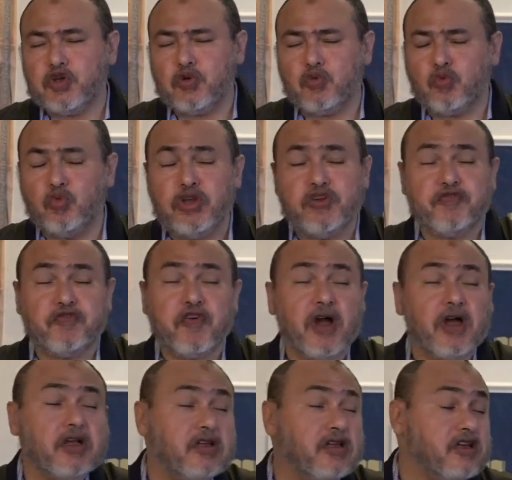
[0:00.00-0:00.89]
We
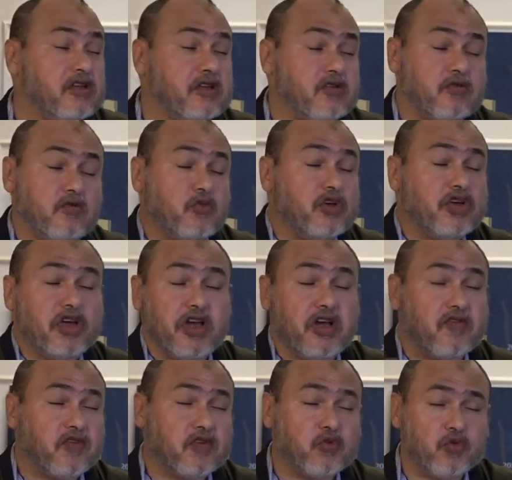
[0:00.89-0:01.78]
find it
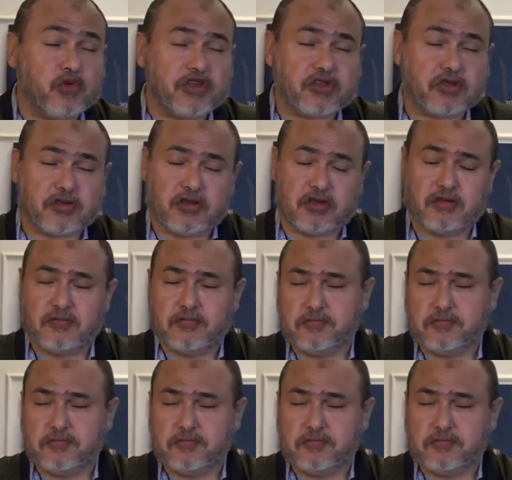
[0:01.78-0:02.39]
wherever we turn.